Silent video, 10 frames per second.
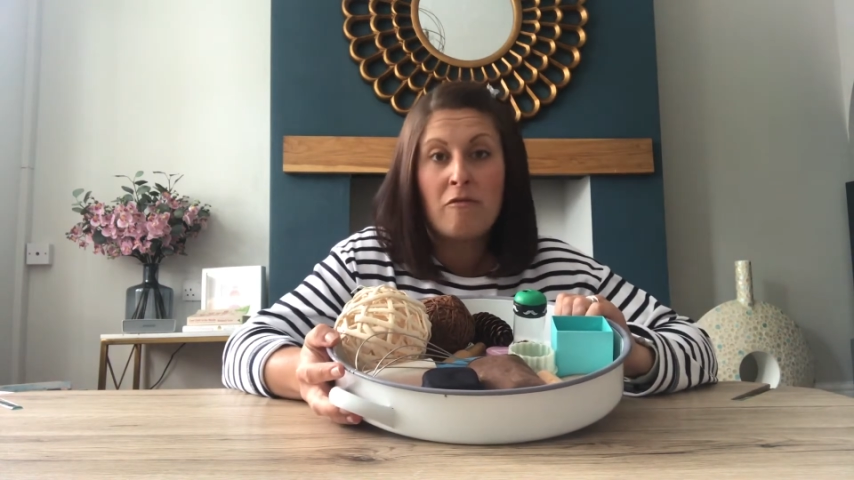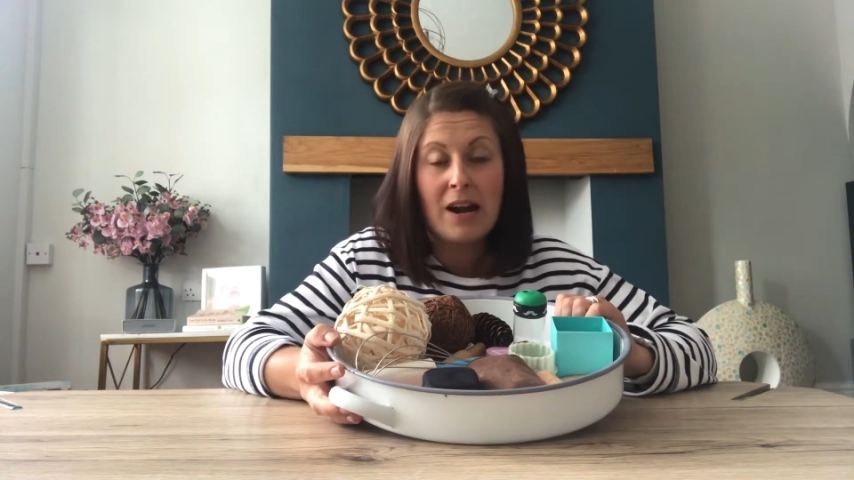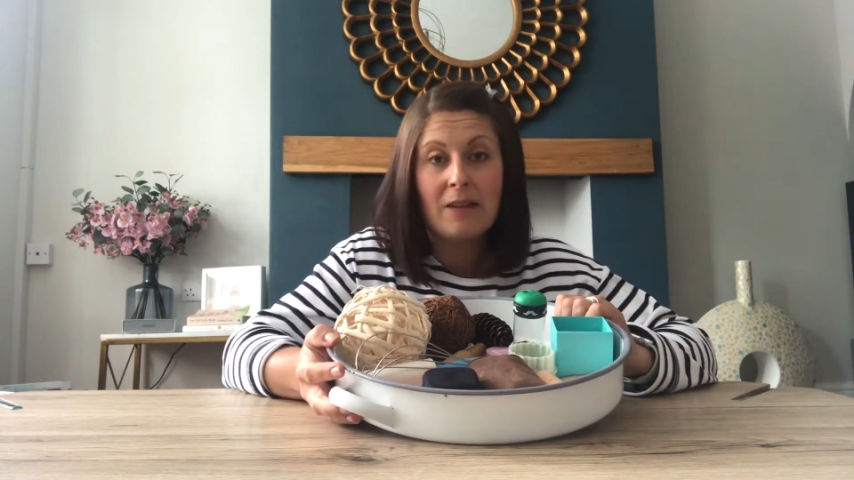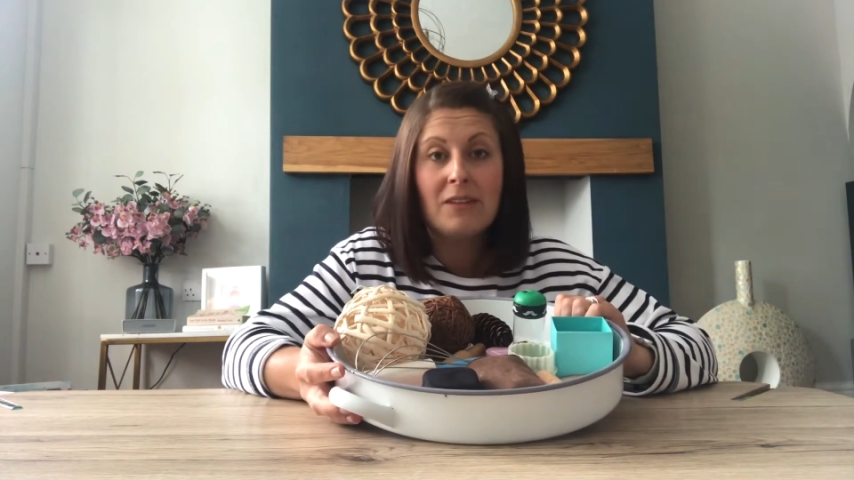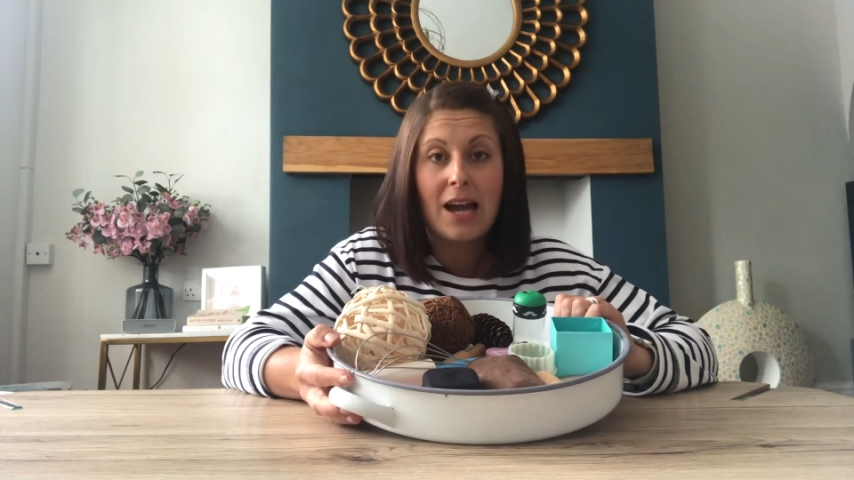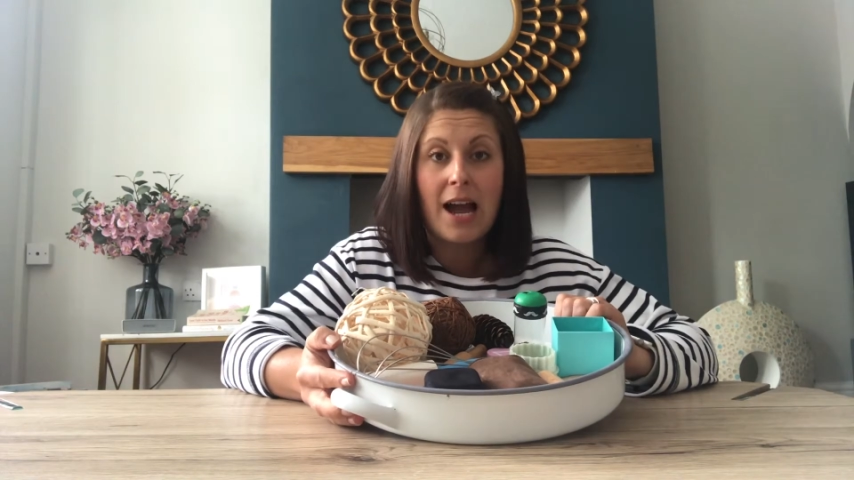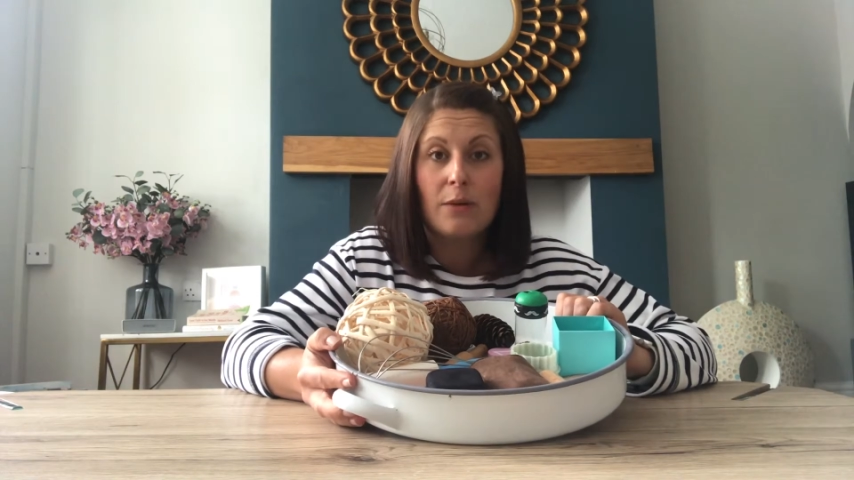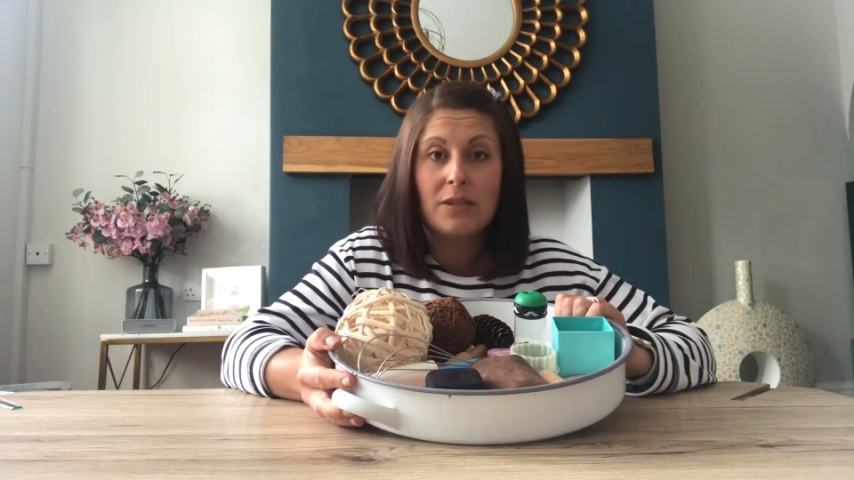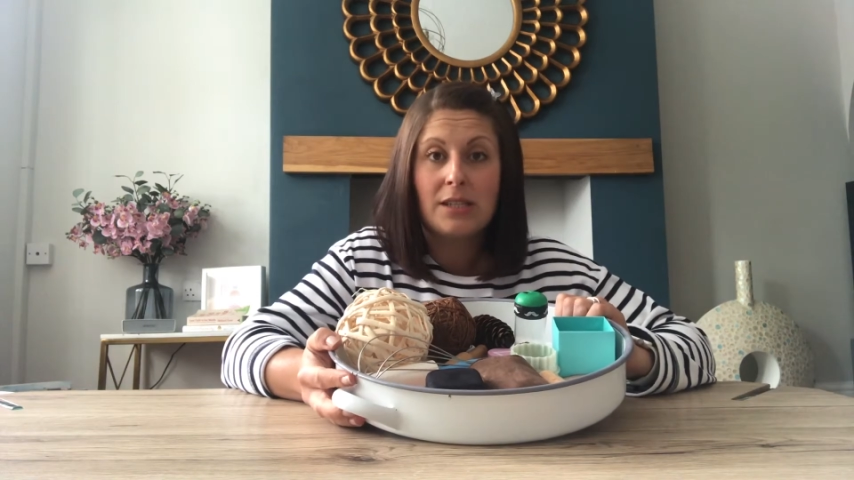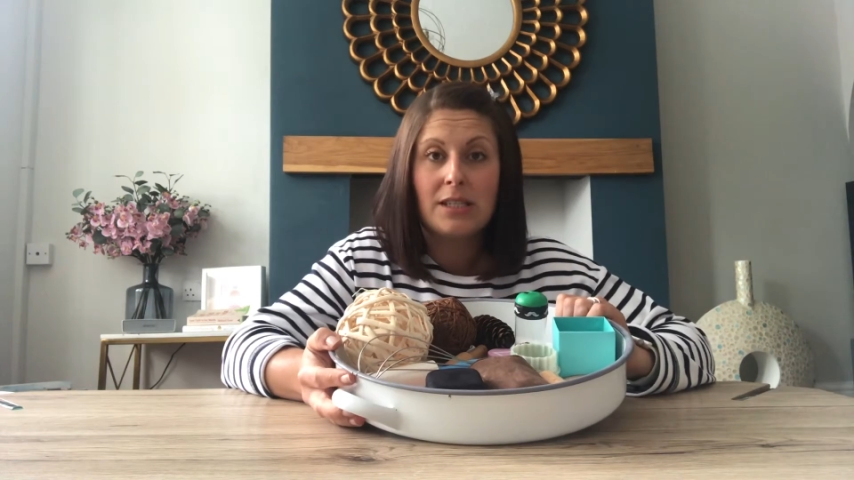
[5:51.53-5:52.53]
around the
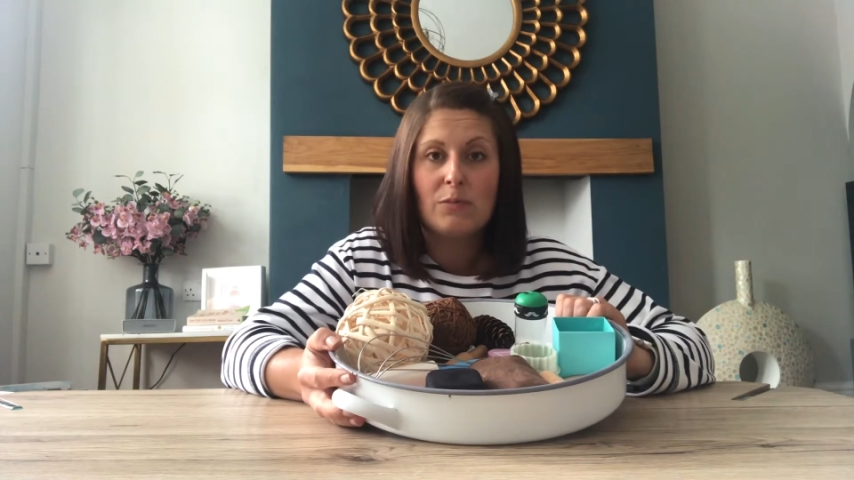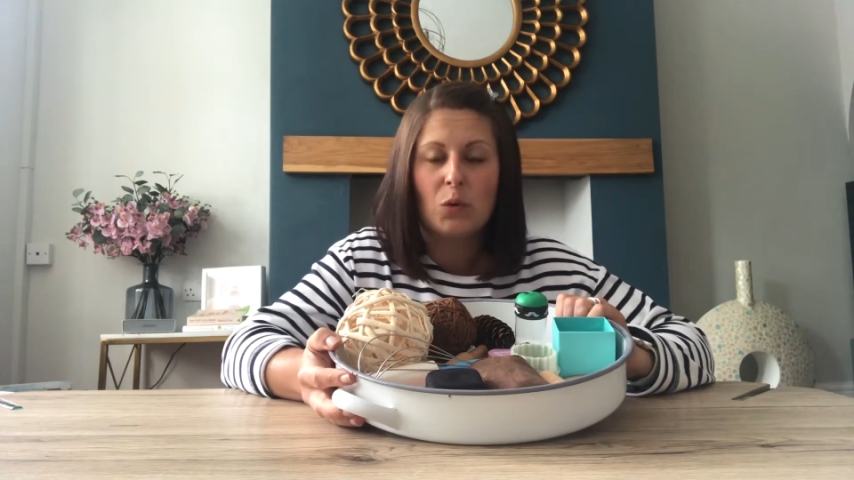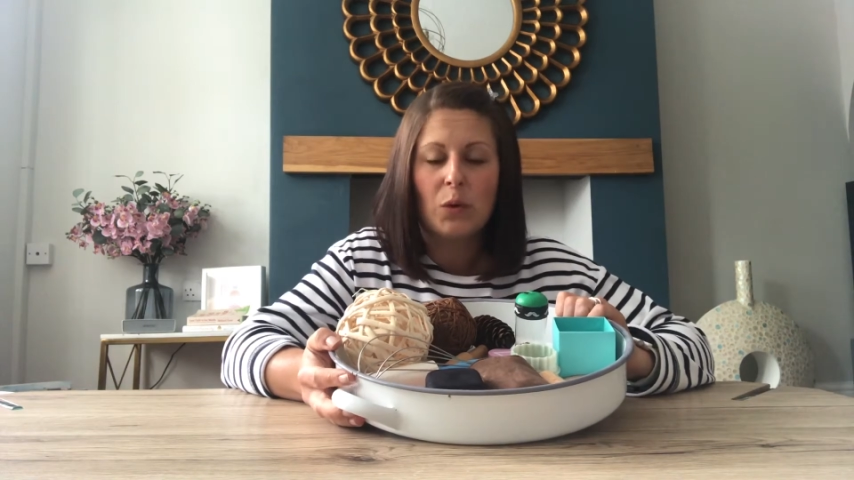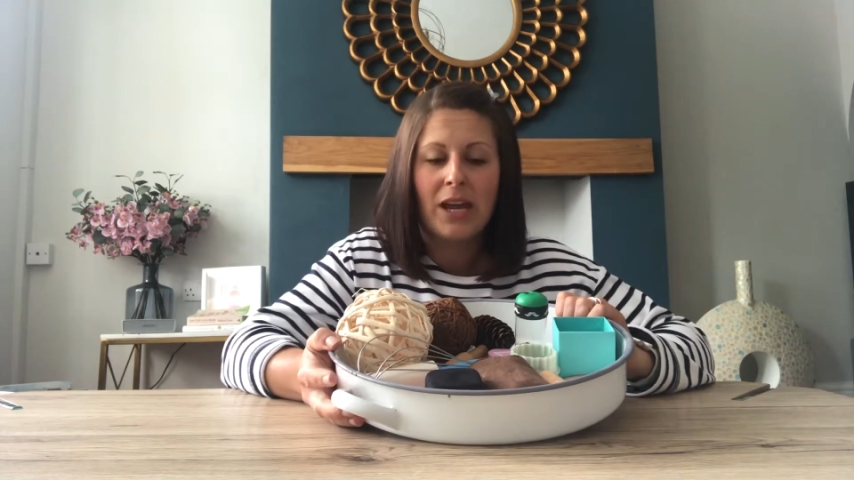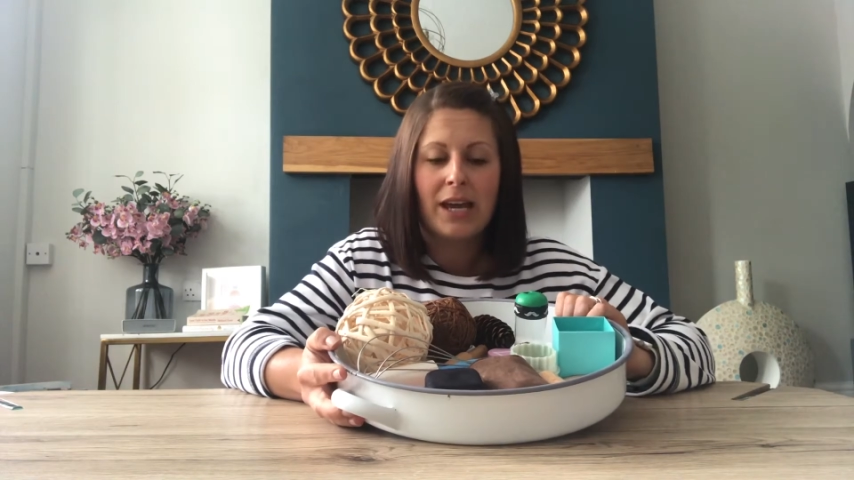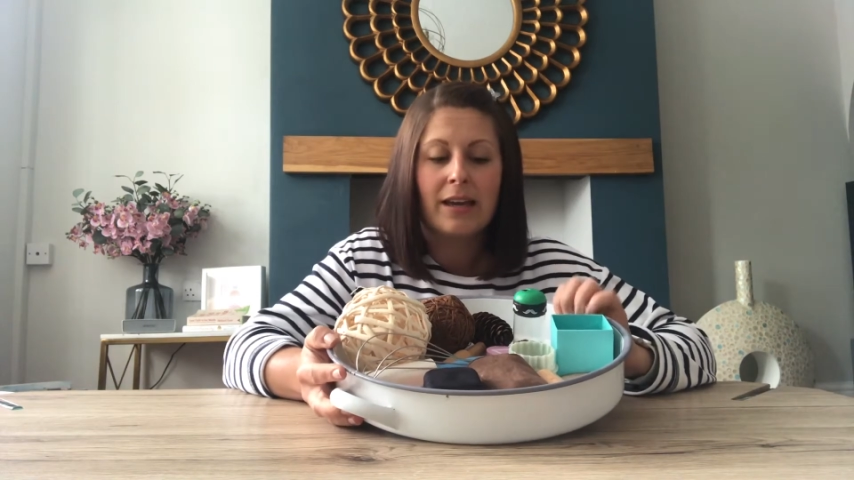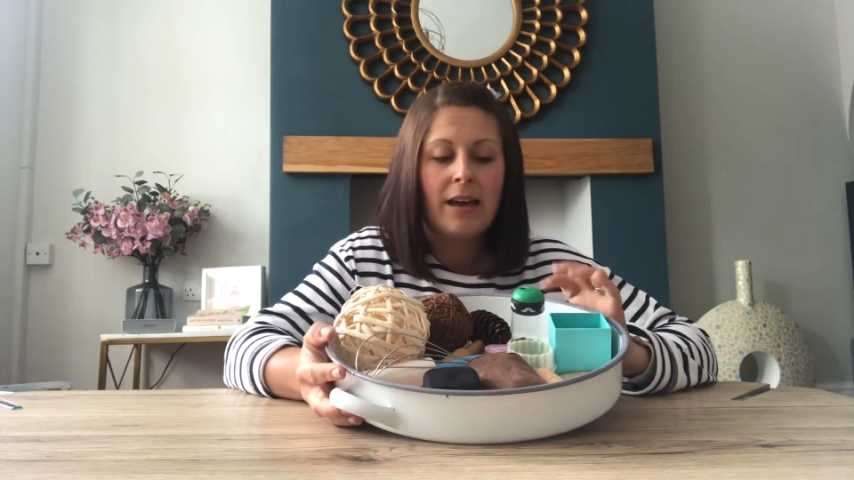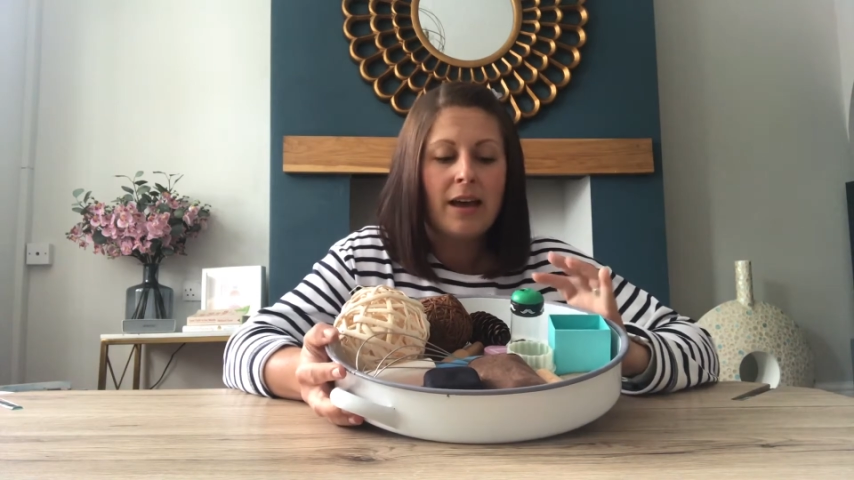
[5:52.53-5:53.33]
house this morning,